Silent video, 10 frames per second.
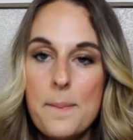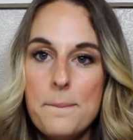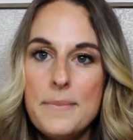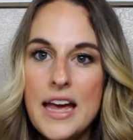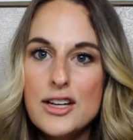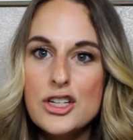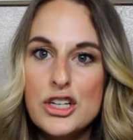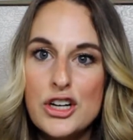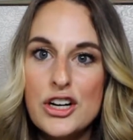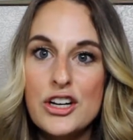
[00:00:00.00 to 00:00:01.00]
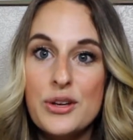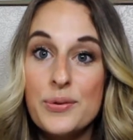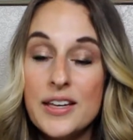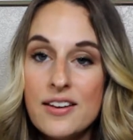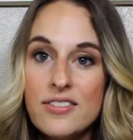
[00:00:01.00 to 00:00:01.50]
make sure
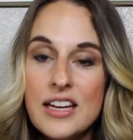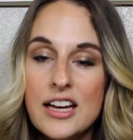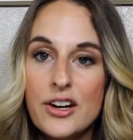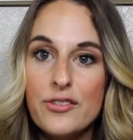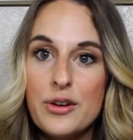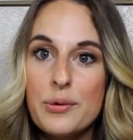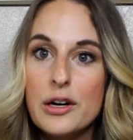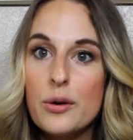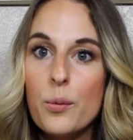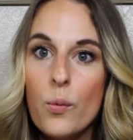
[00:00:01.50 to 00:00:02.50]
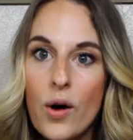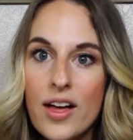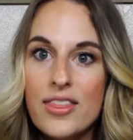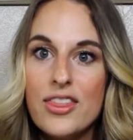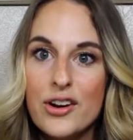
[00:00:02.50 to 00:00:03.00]
you give the interviewer
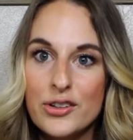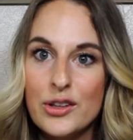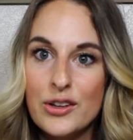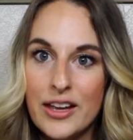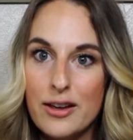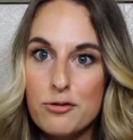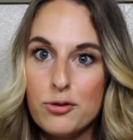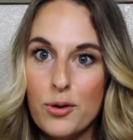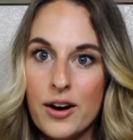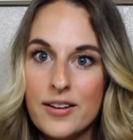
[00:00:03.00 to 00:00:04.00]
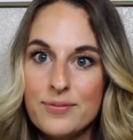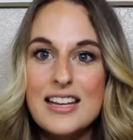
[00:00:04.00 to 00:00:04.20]
what they're looking for.